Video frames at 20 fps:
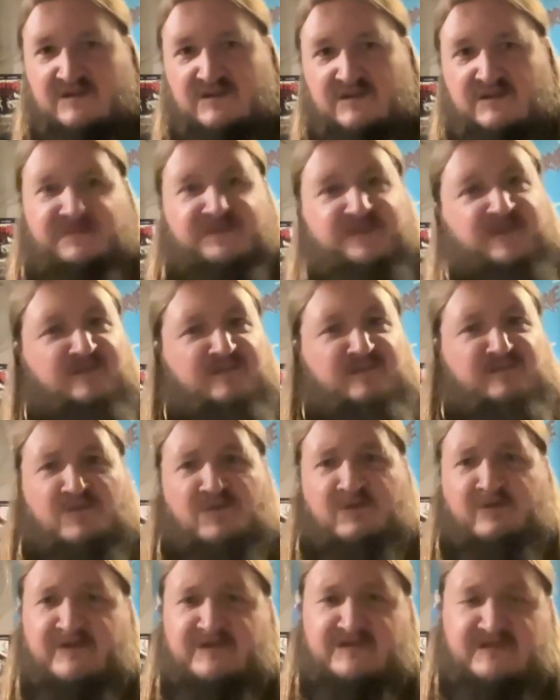If you
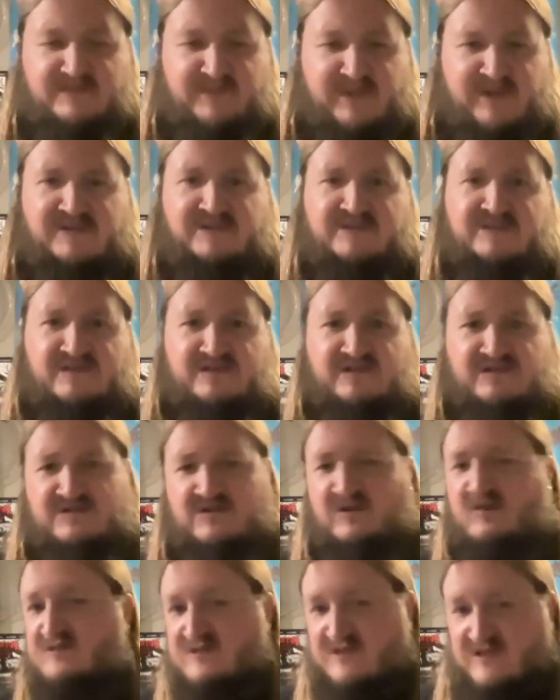are into bands like
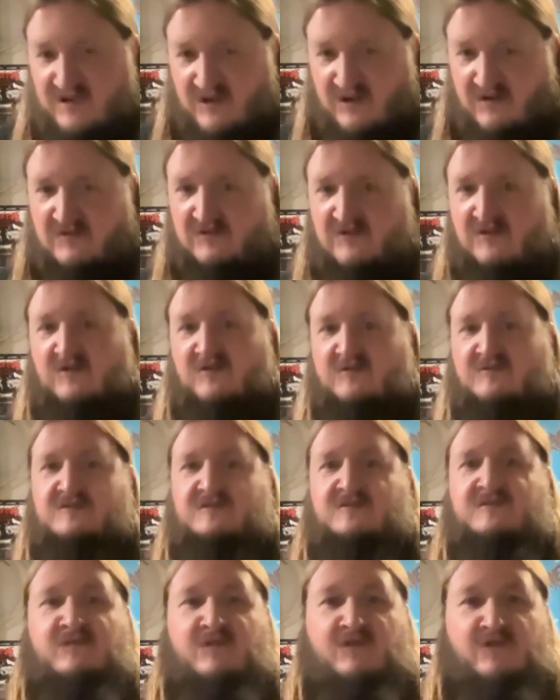Toxic Holocaust,
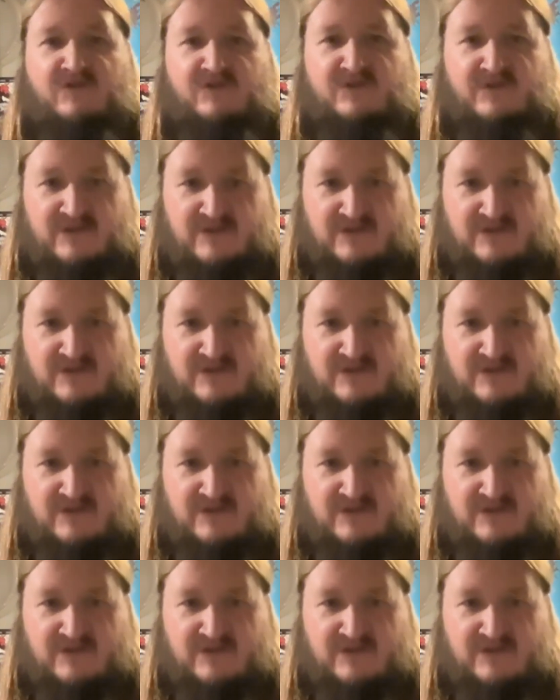who are